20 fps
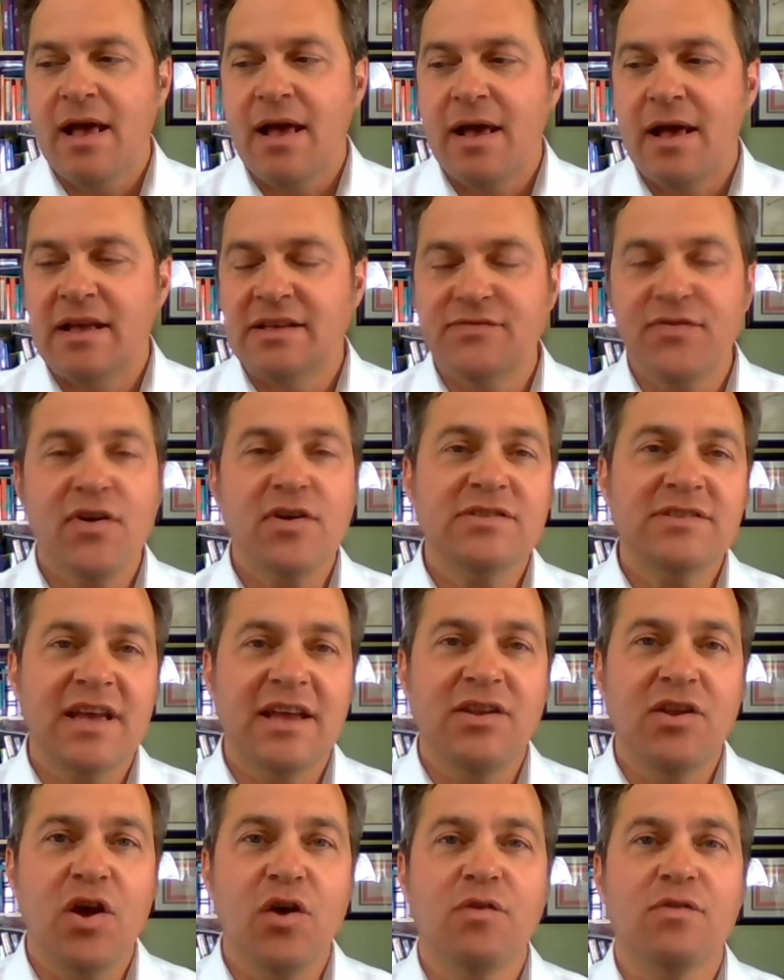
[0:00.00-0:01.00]
As far as I
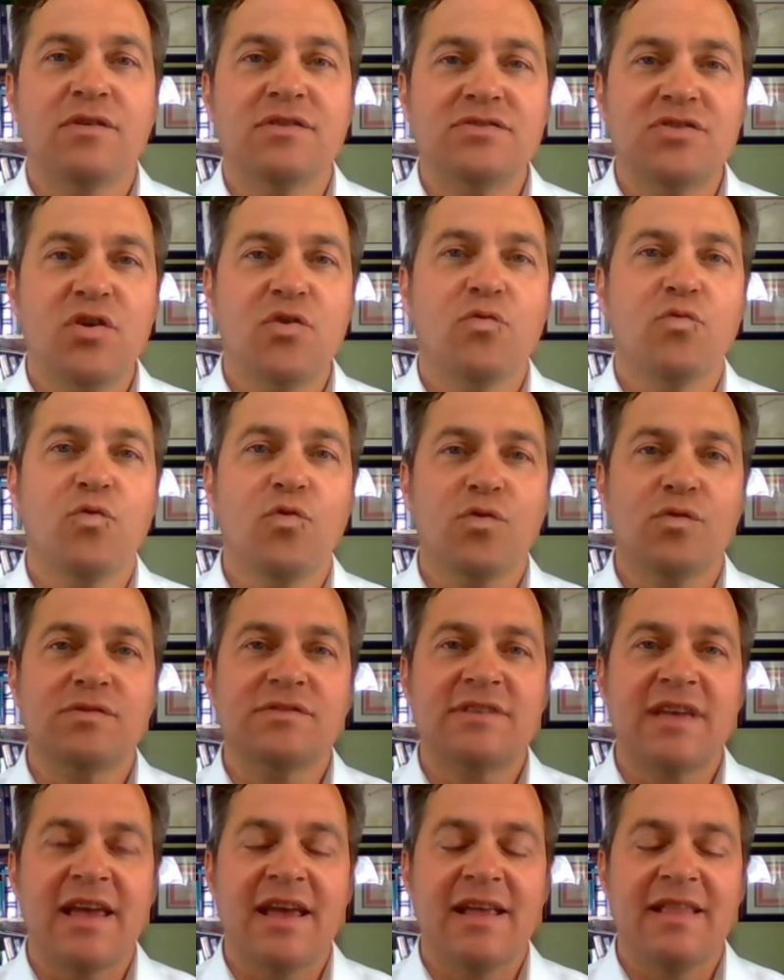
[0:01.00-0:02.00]
know, there's no rule
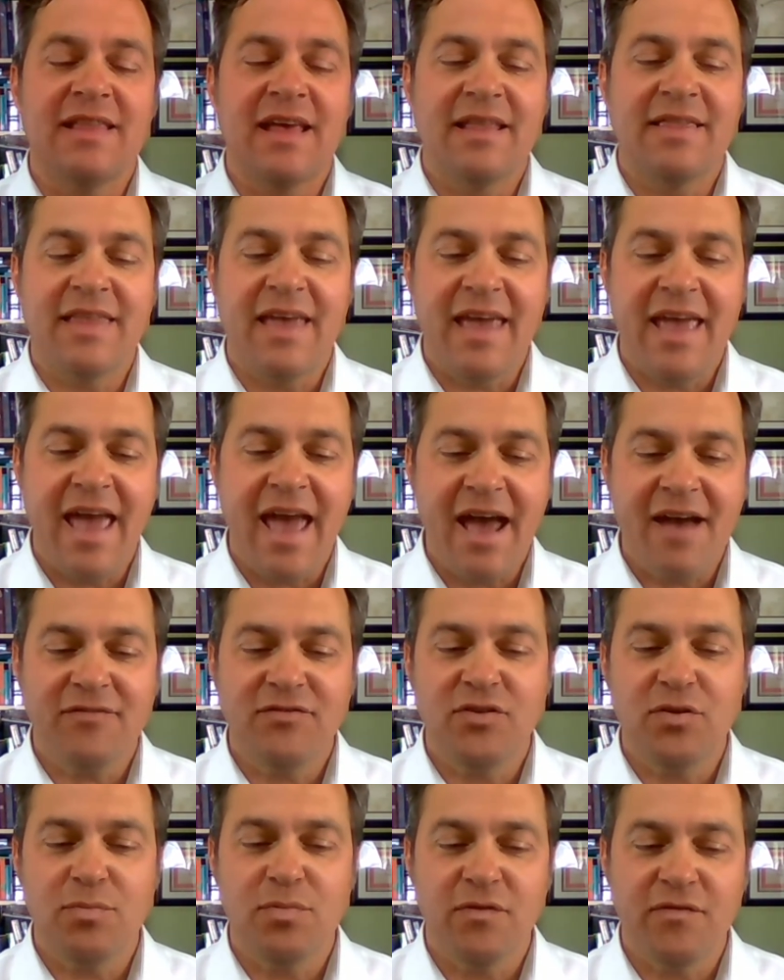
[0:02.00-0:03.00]
saying that they have
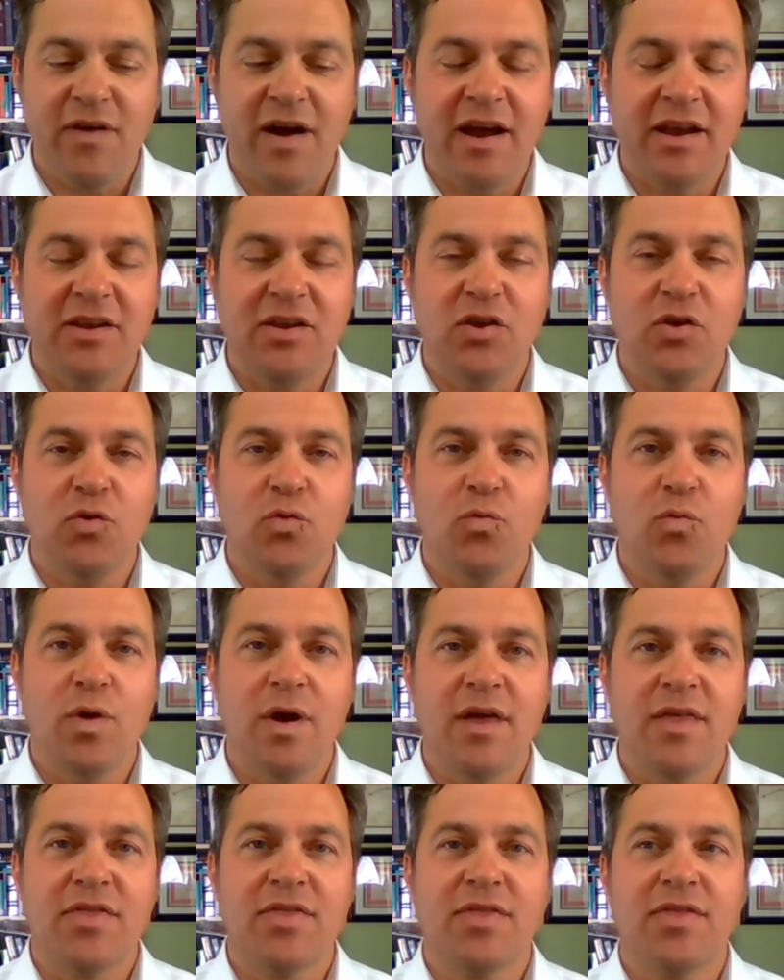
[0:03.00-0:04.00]
to provide you
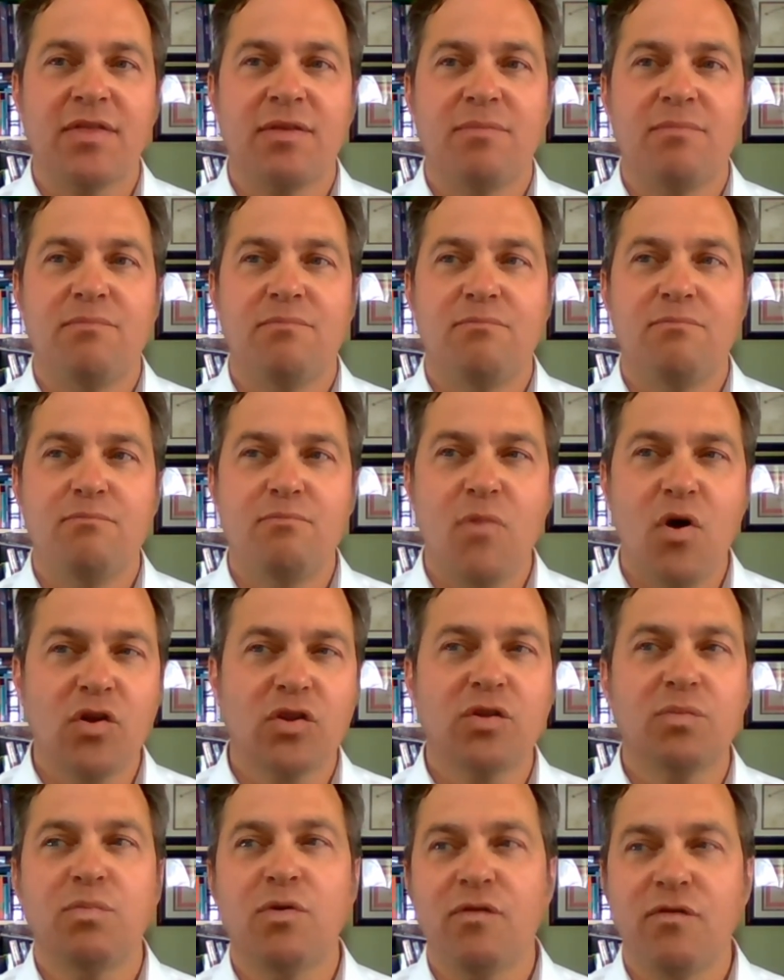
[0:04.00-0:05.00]
with
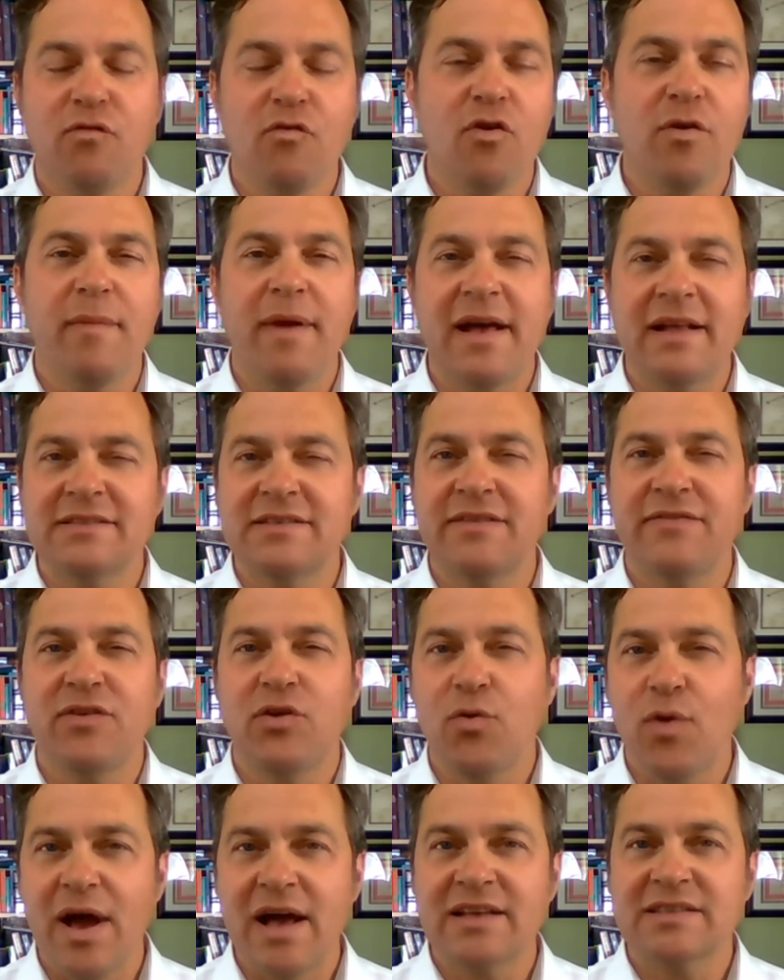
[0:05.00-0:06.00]
multiple formats if you
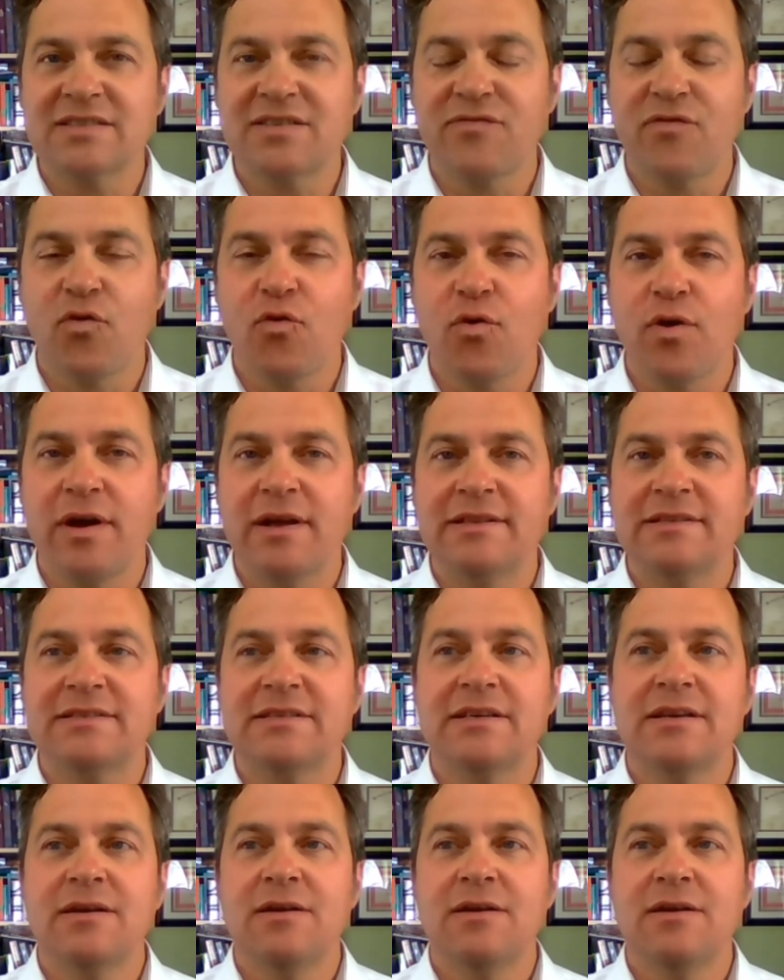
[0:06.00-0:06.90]
ask for it,